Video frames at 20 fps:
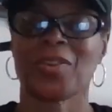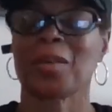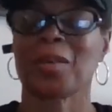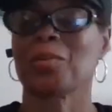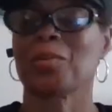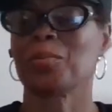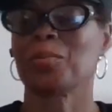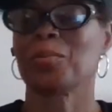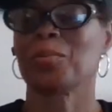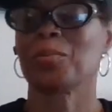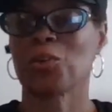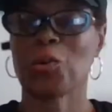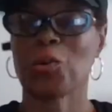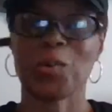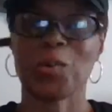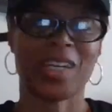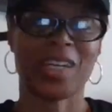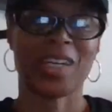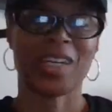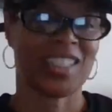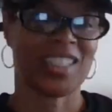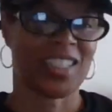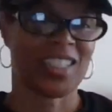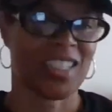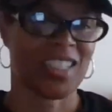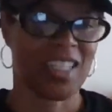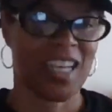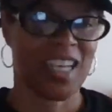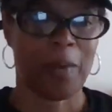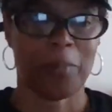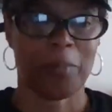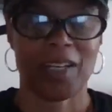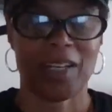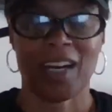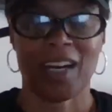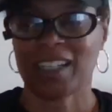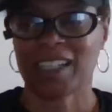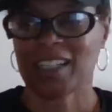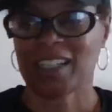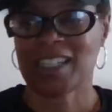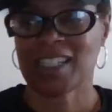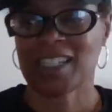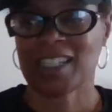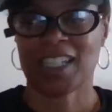But before we get into the topic, I get to